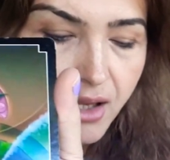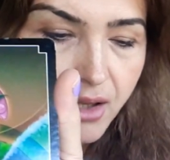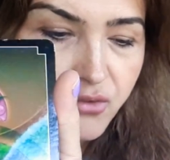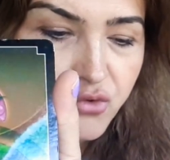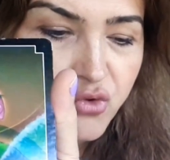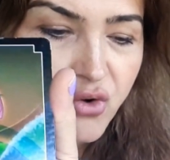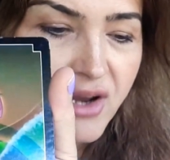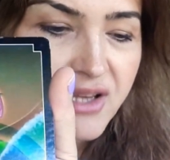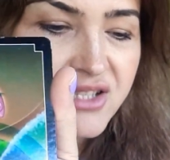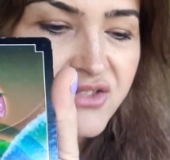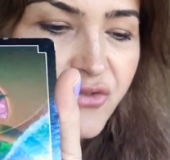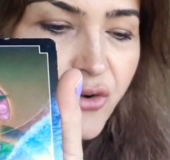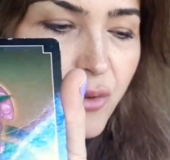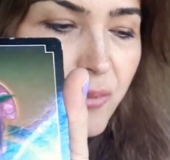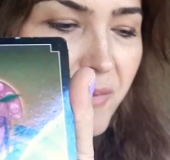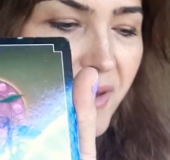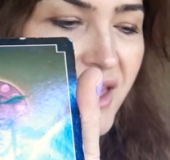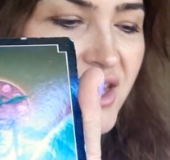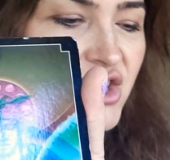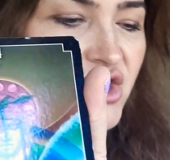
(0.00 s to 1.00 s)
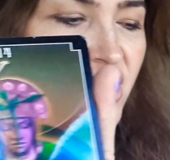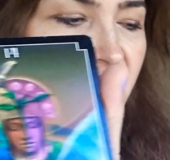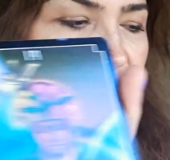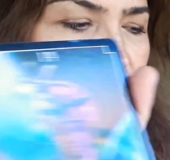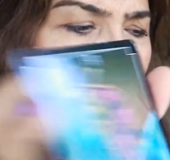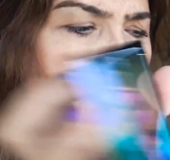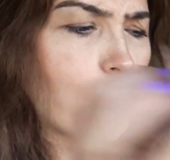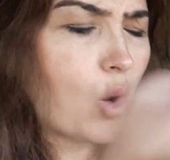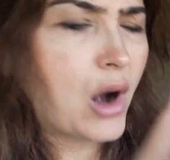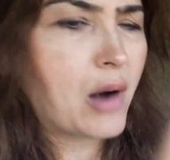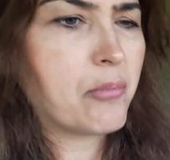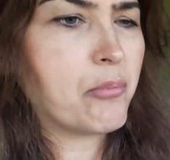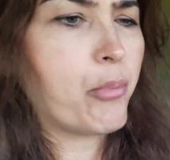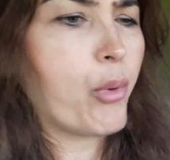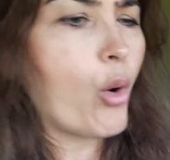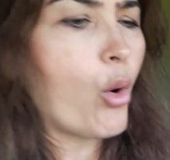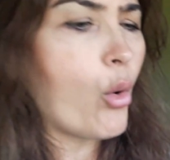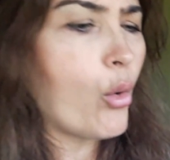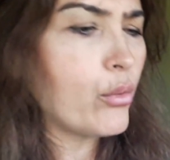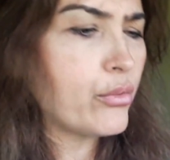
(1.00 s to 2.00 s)
Transformation. You are
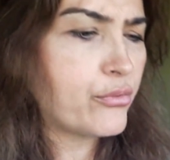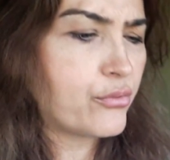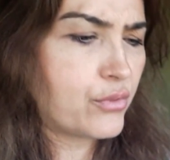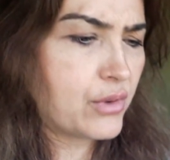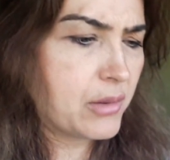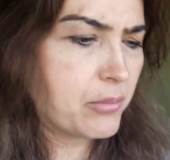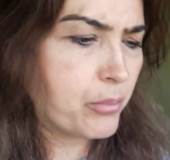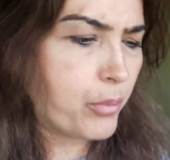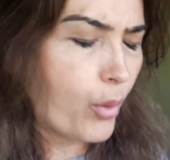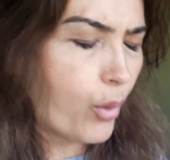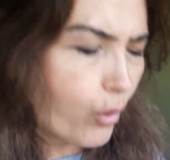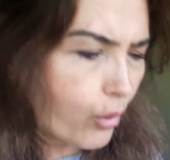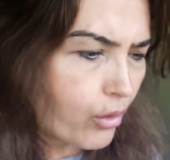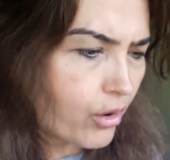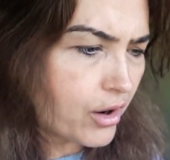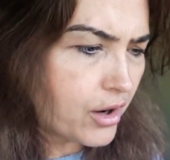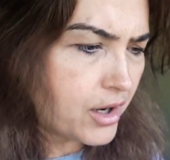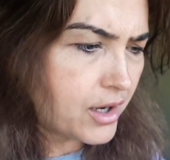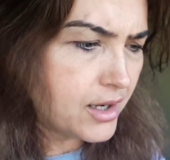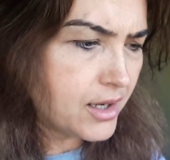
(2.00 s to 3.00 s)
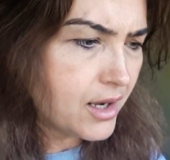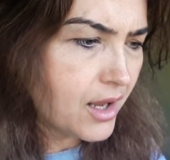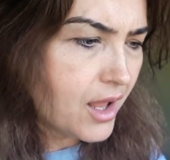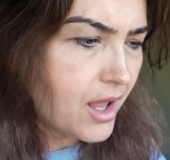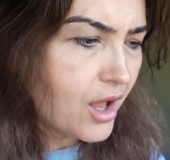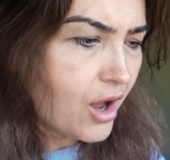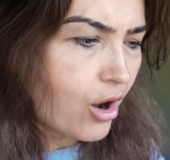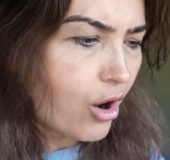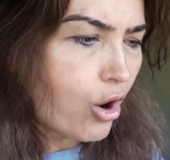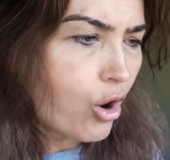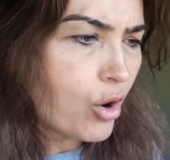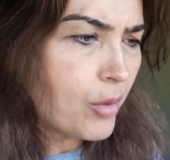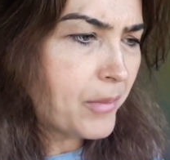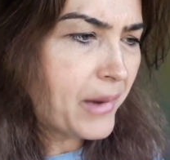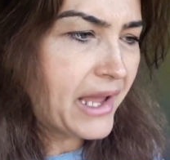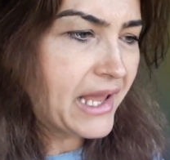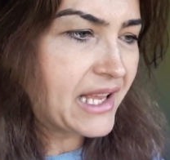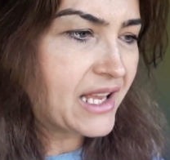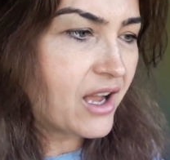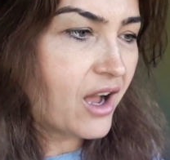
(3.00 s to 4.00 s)
both reborn. Oh
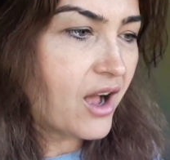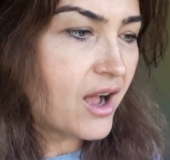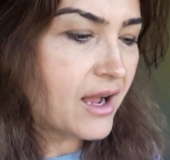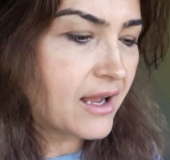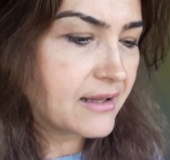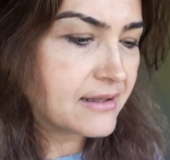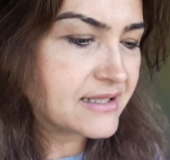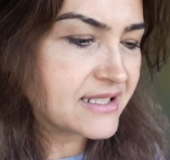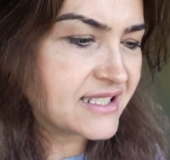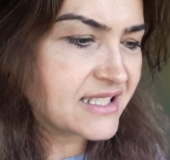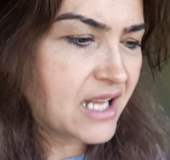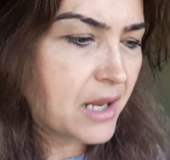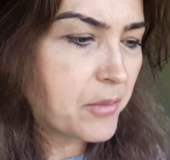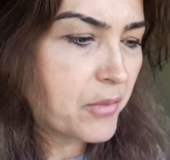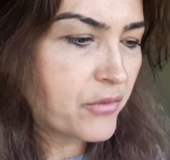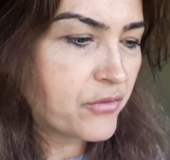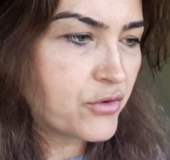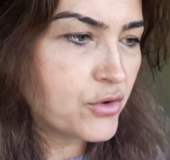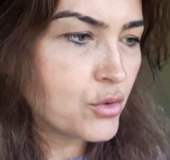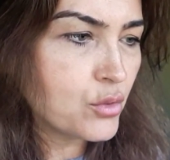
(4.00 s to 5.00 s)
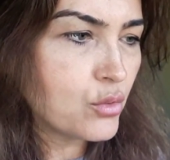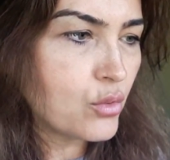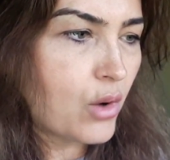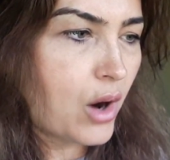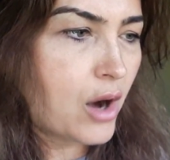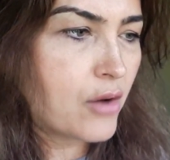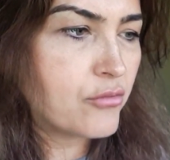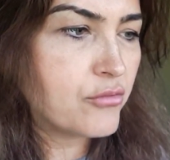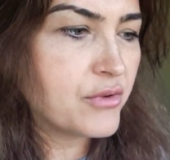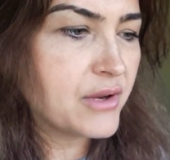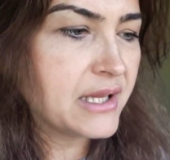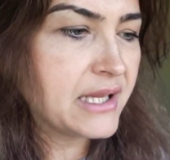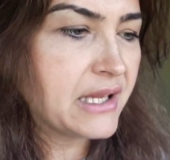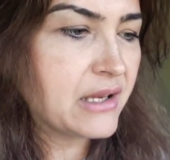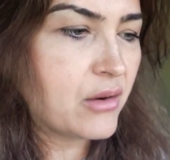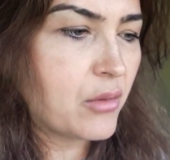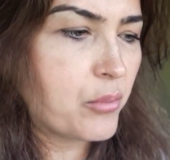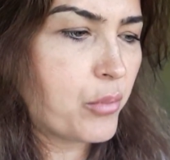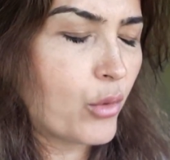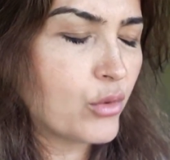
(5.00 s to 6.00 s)
my God. Some of you are really
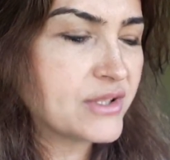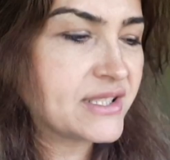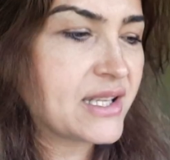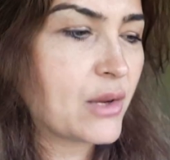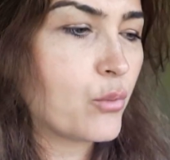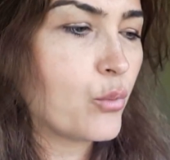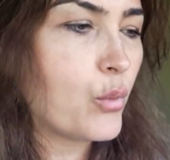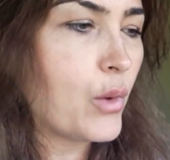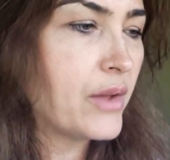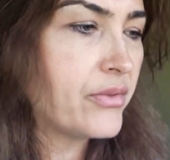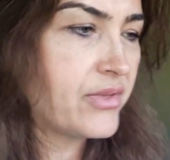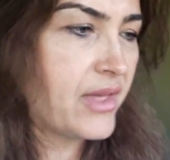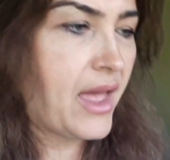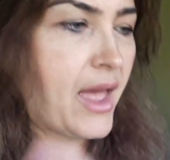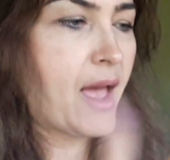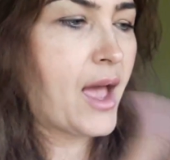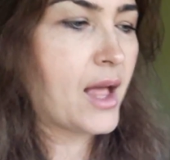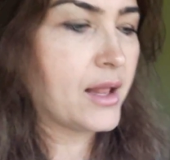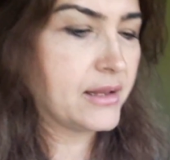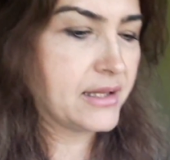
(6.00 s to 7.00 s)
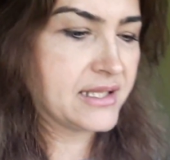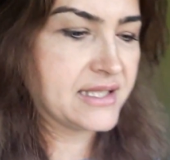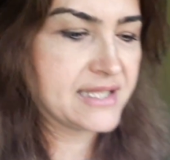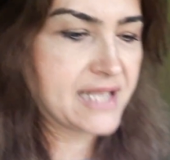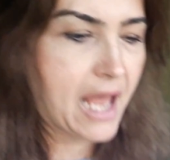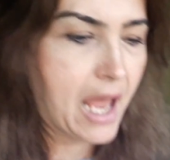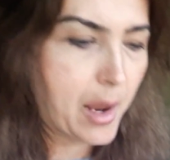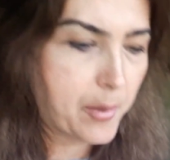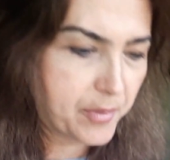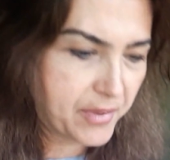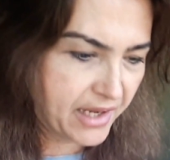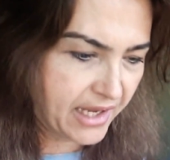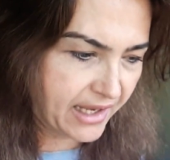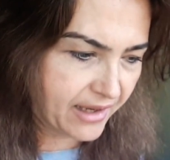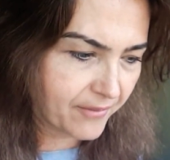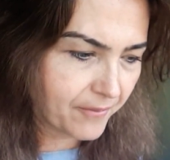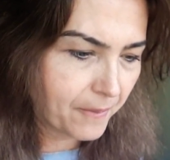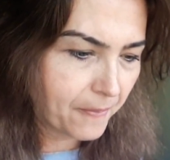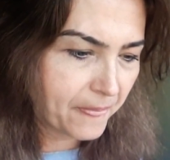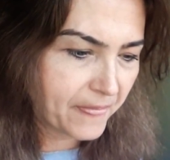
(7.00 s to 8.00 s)
reborn. So what the hell is
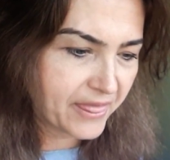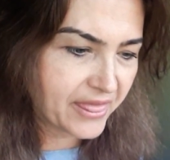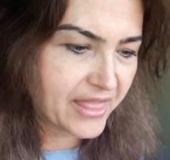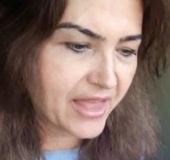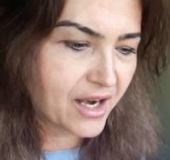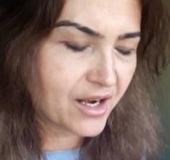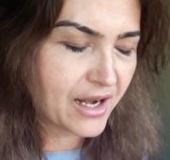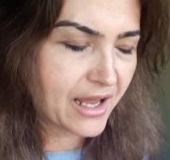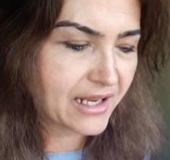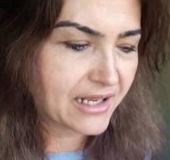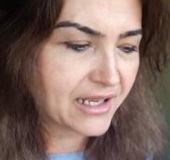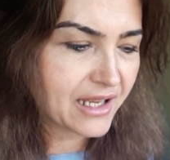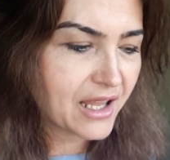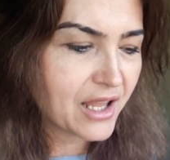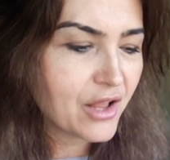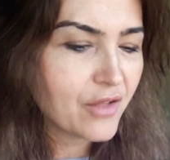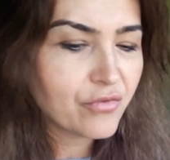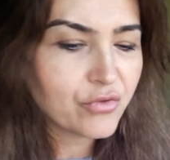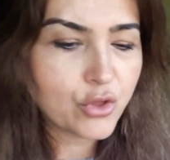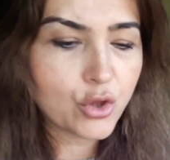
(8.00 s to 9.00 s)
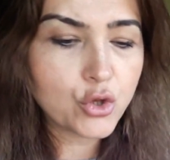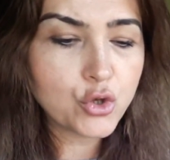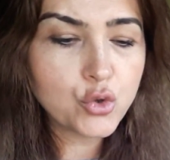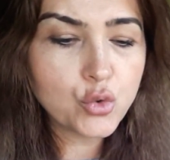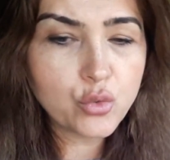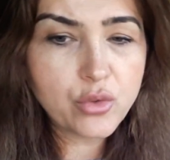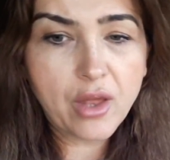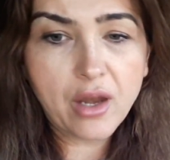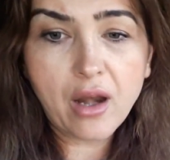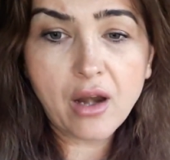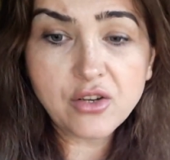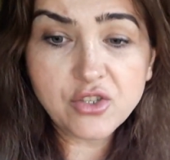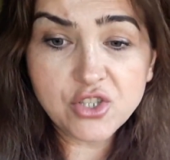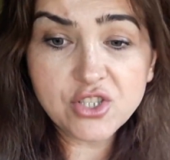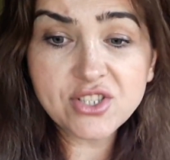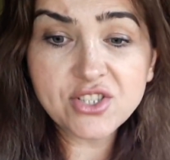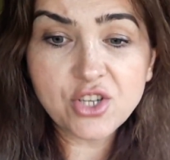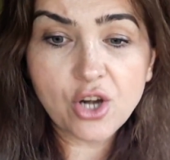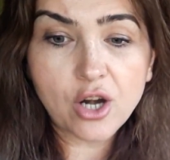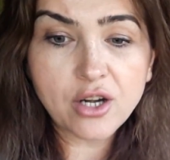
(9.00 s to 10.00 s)
happening? They're like, the you that are
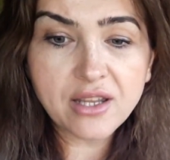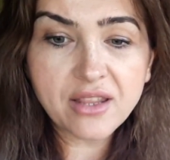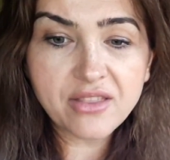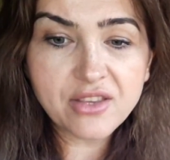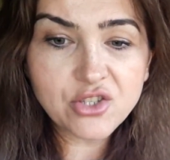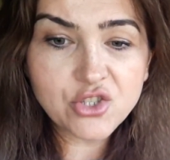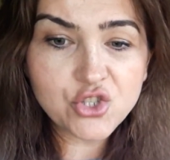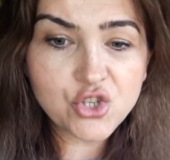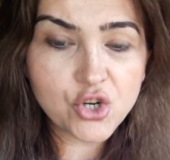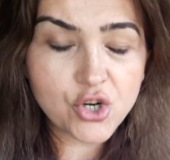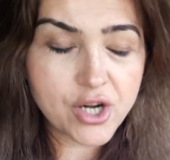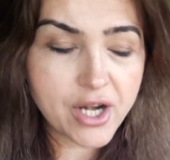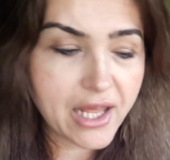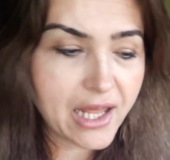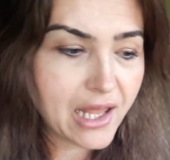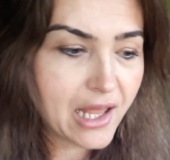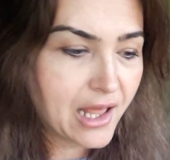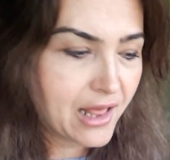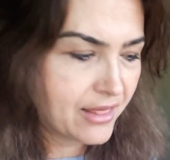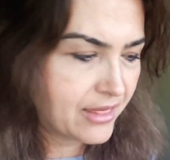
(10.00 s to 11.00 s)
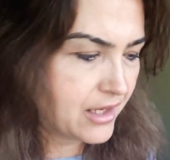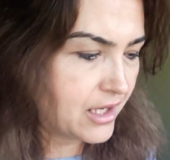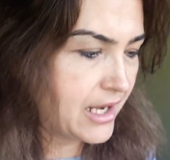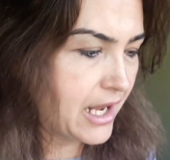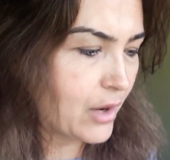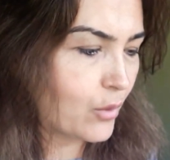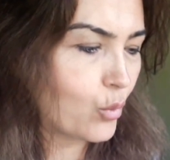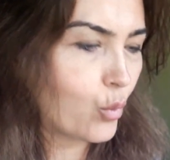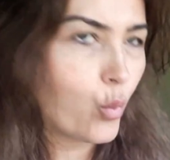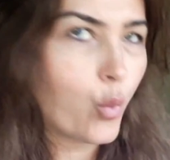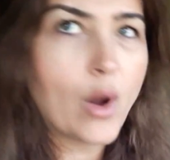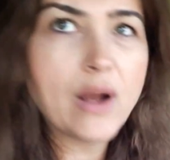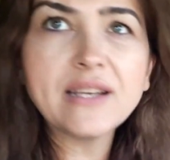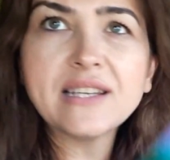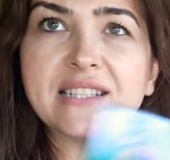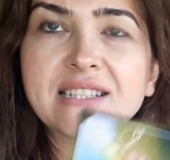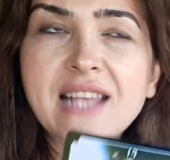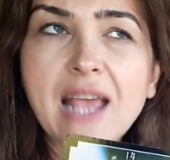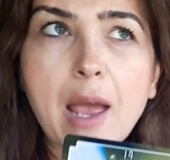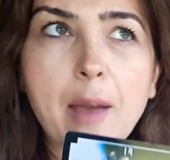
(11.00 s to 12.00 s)
just started this journey, they're like, what
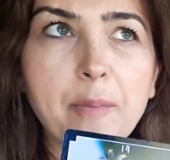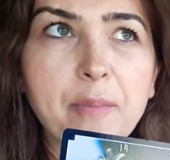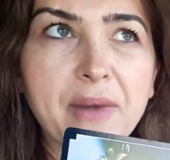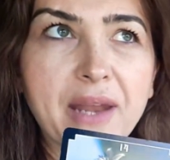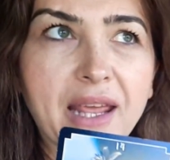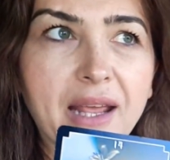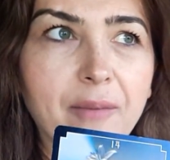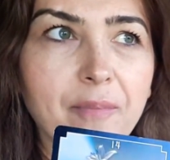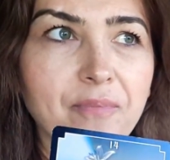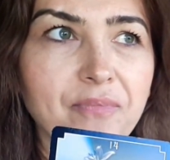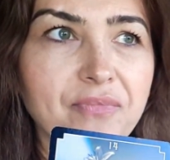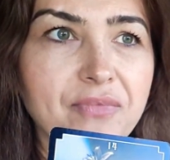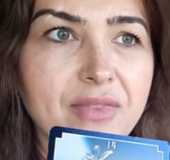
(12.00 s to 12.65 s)
is happening?